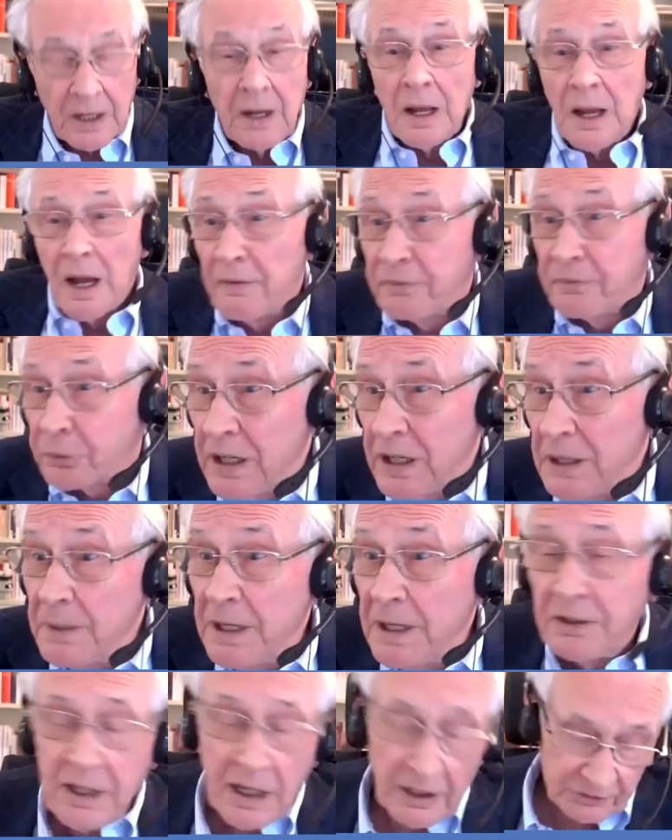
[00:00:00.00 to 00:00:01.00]
A free
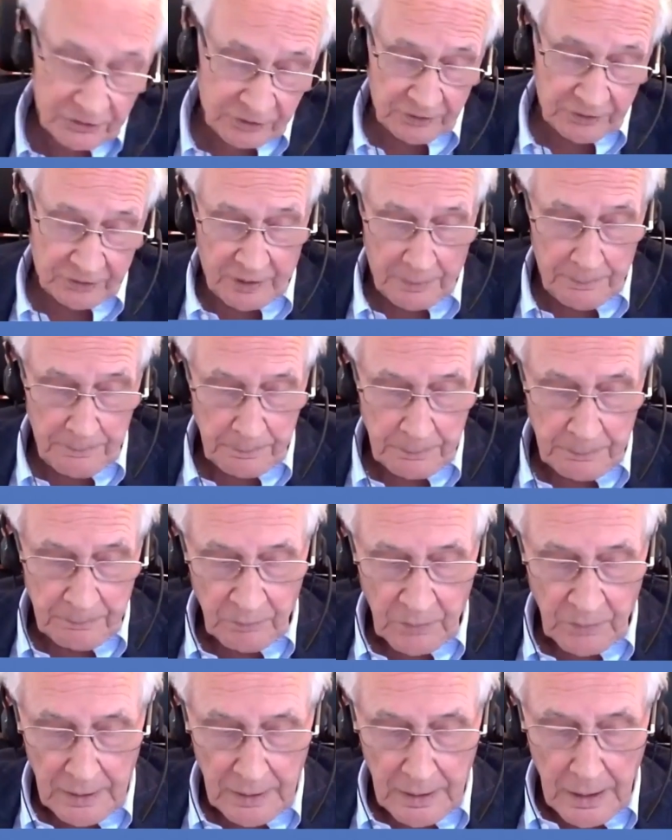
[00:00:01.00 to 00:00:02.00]
media system,
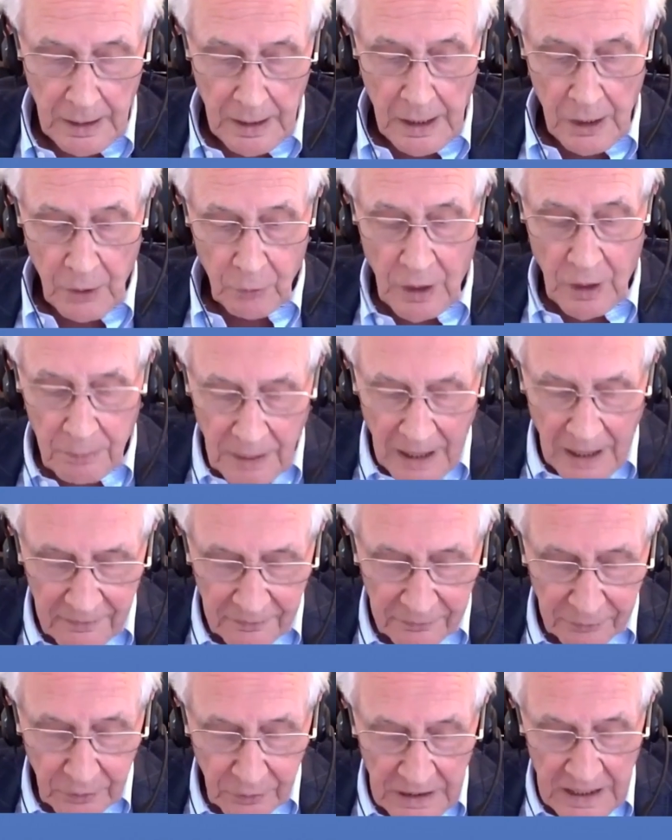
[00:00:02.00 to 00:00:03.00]
whereby
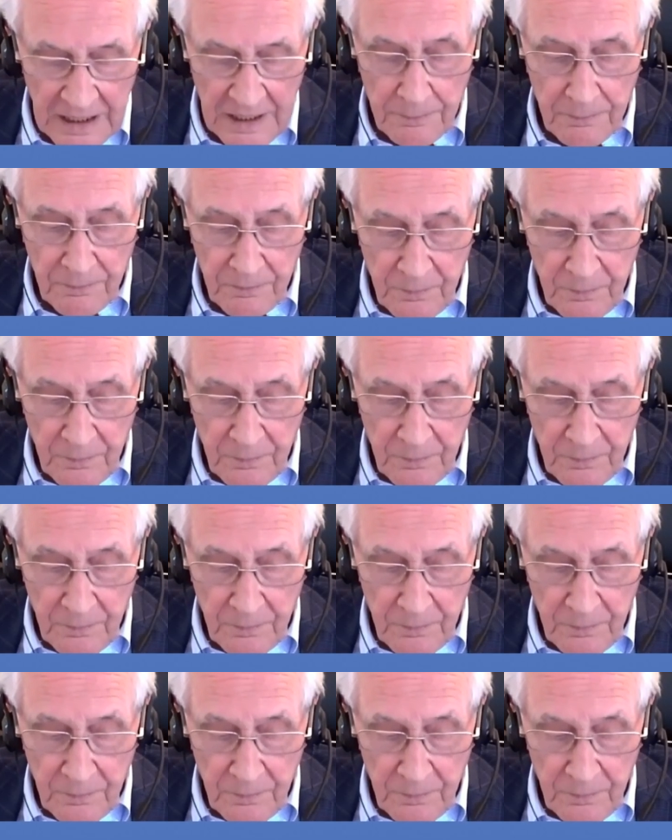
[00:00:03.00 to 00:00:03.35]
free